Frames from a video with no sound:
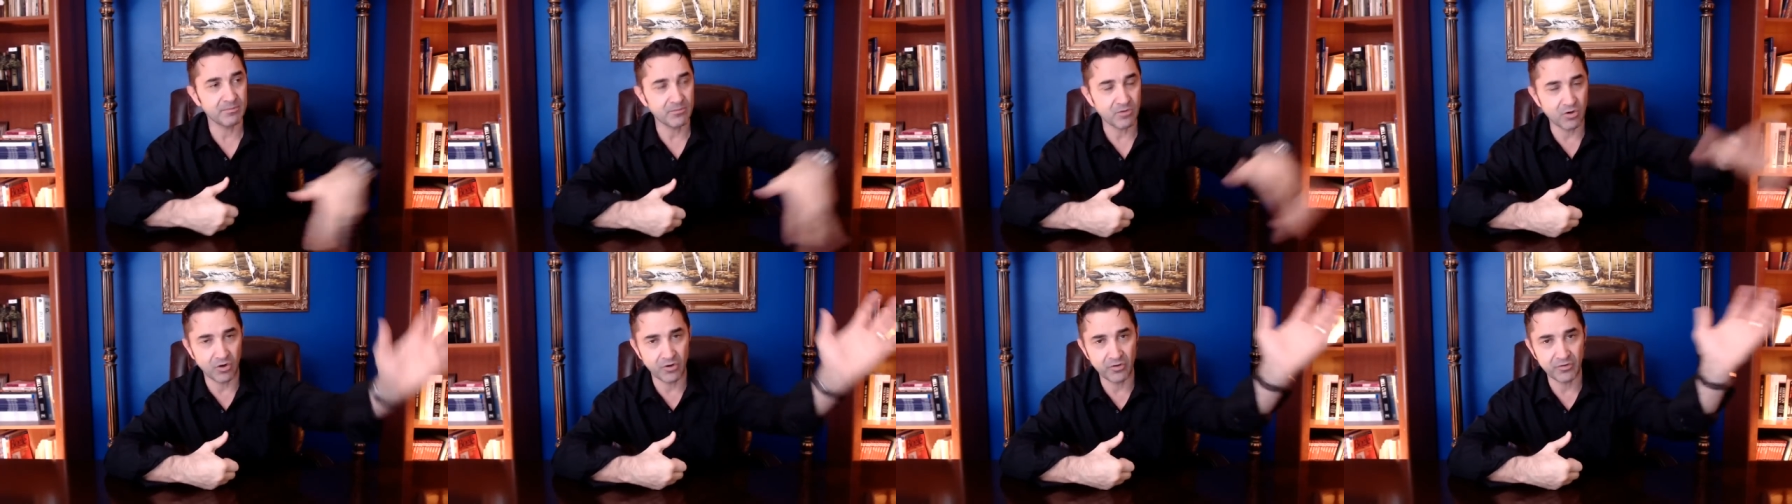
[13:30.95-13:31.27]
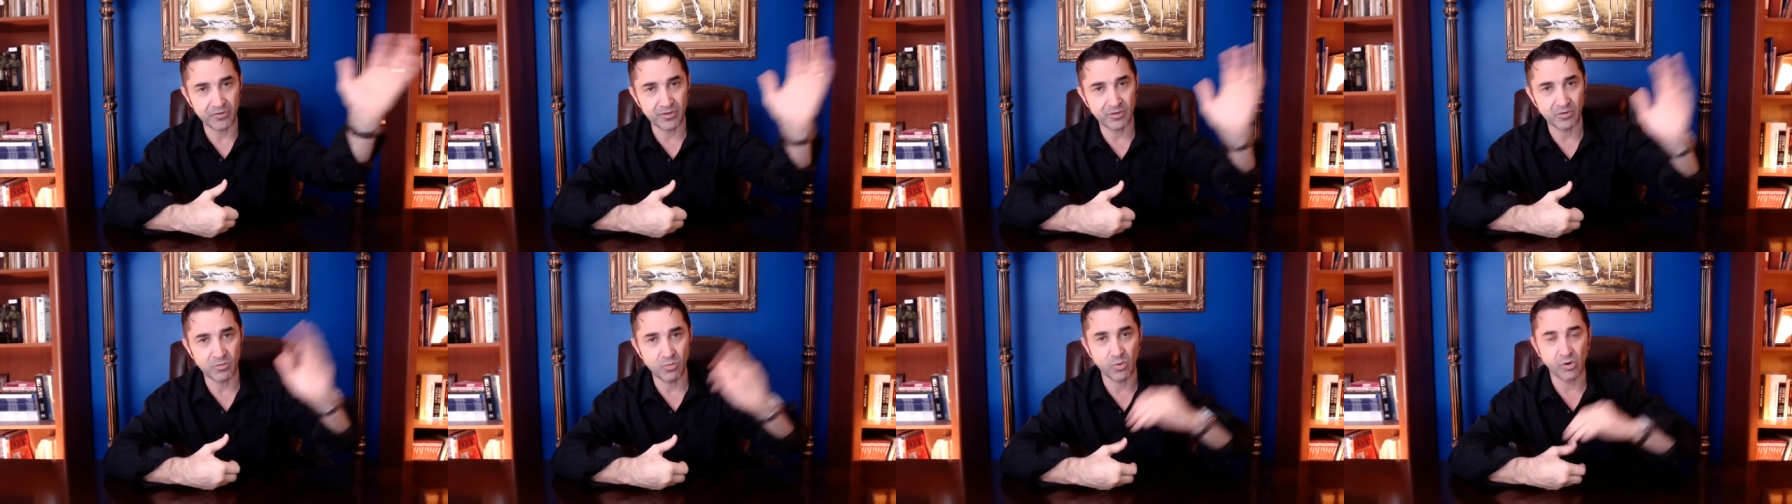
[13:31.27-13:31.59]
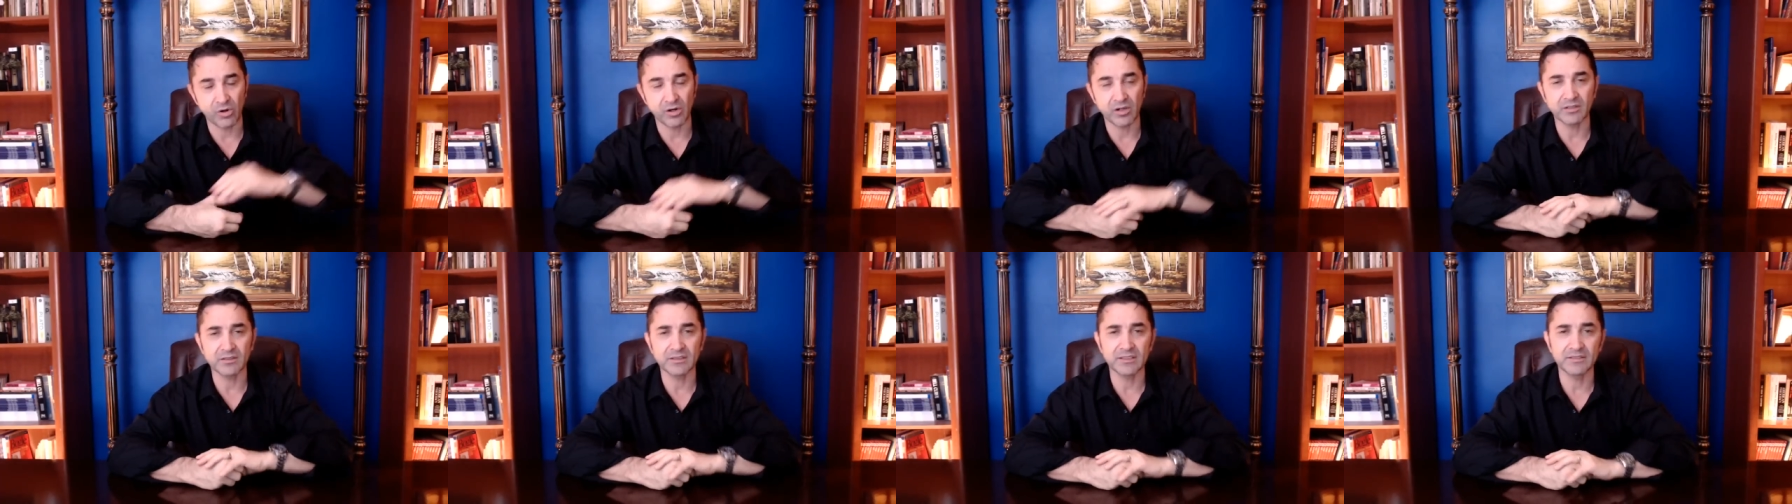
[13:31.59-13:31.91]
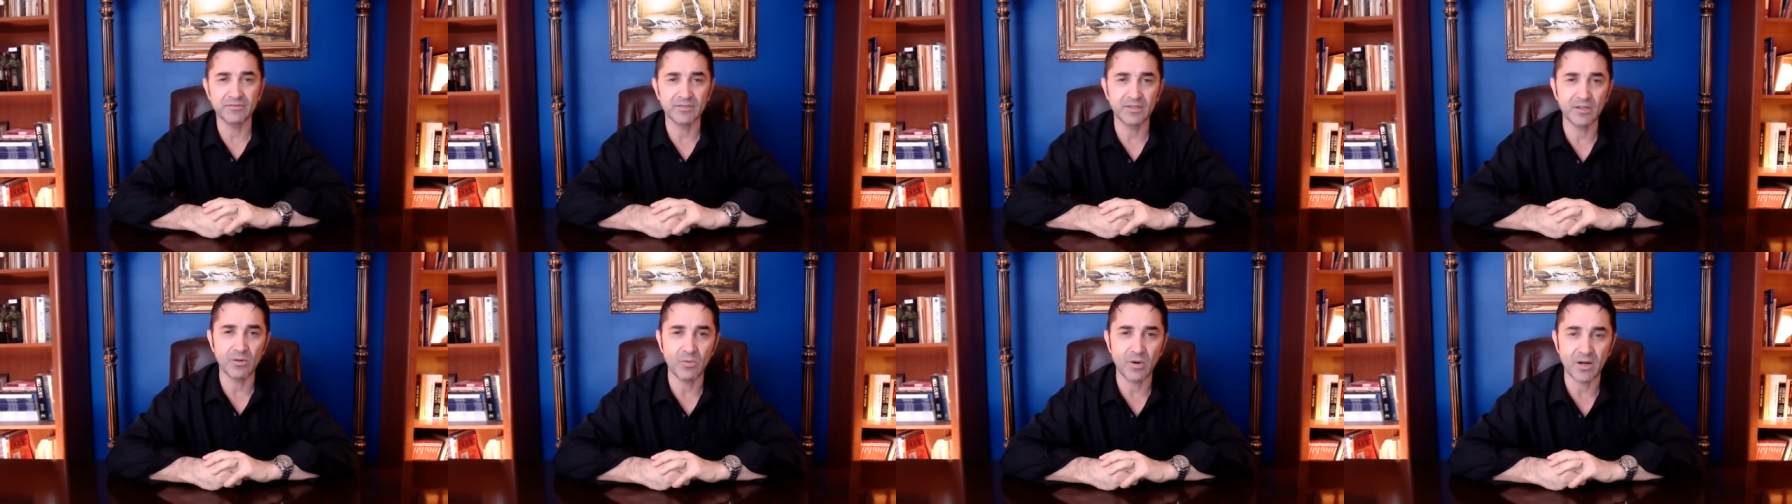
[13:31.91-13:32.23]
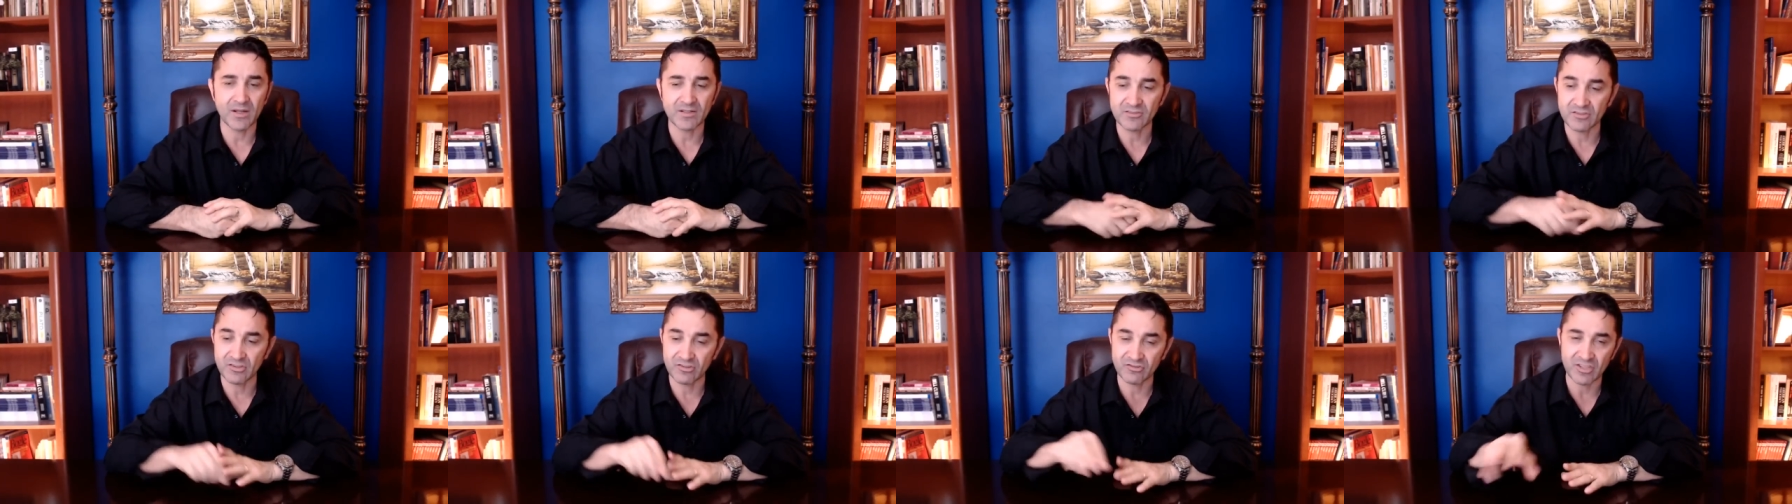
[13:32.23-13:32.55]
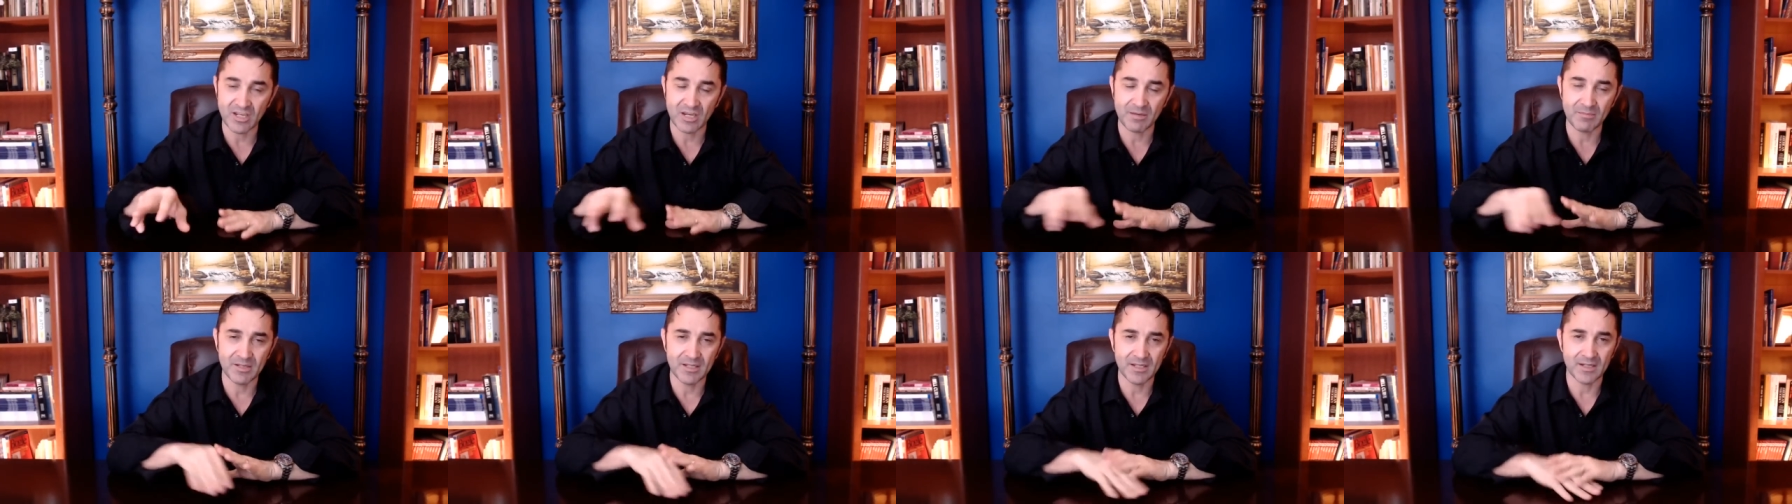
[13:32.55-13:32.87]
on the world if he wants. The
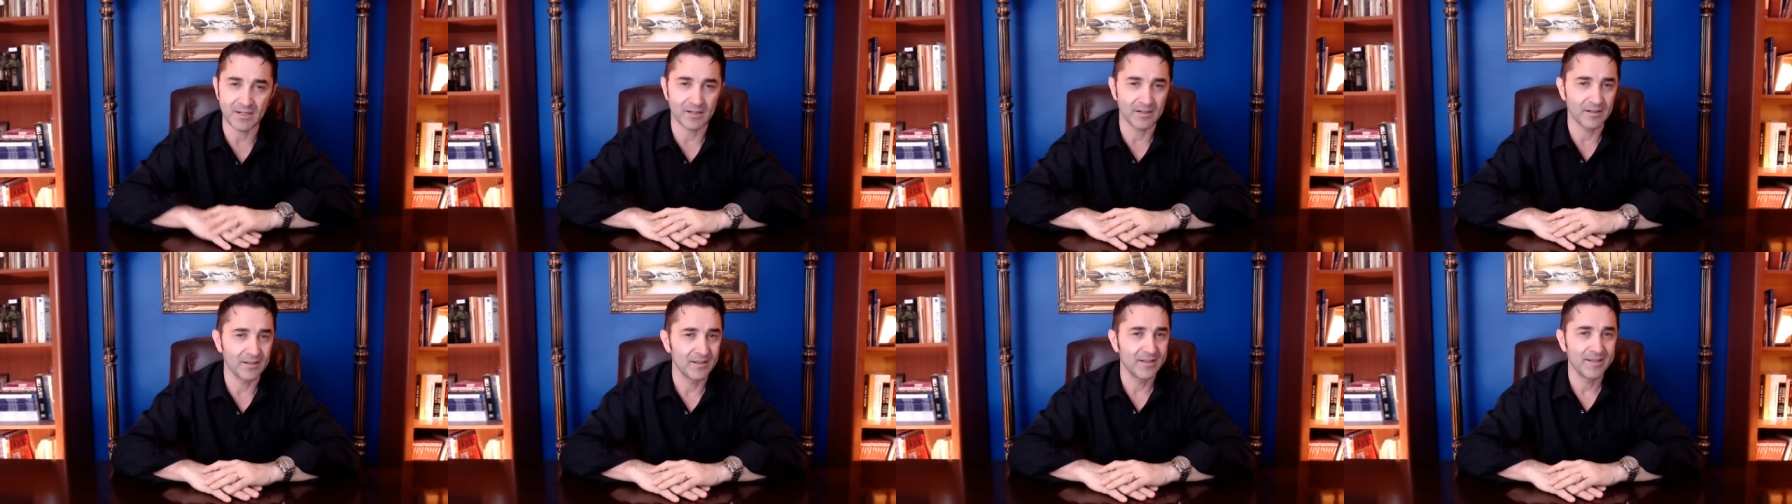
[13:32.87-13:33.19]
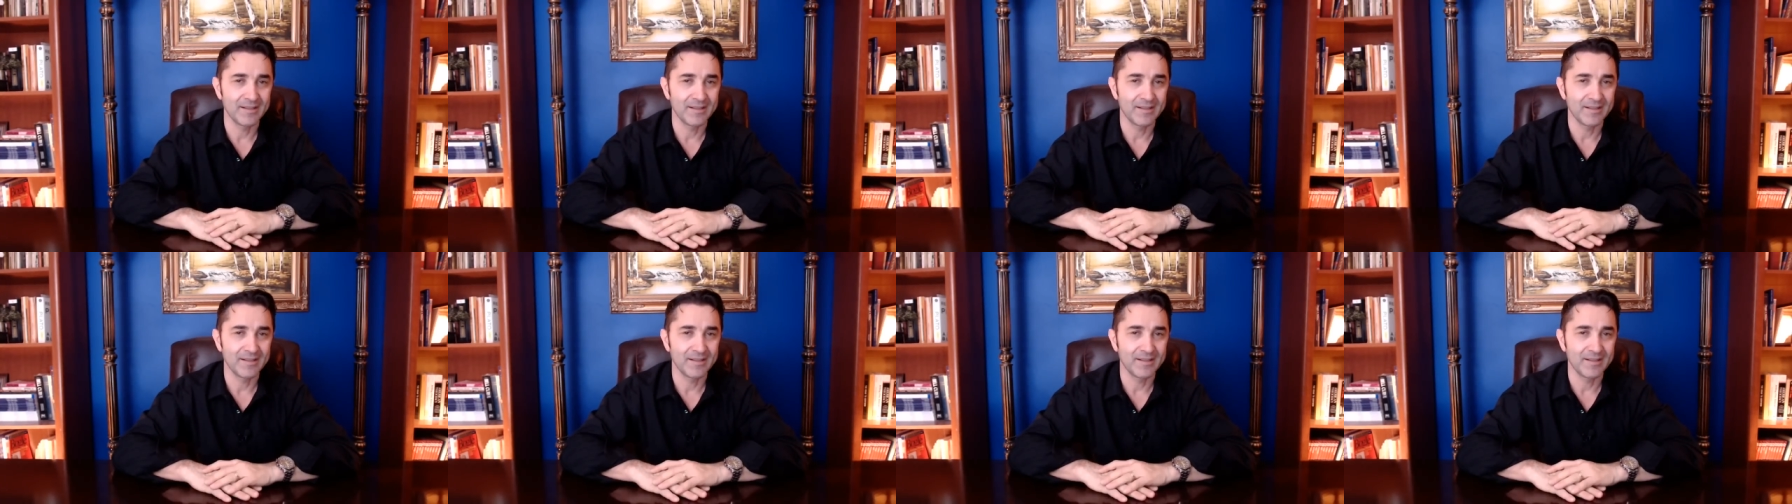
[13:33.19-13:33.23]
same here.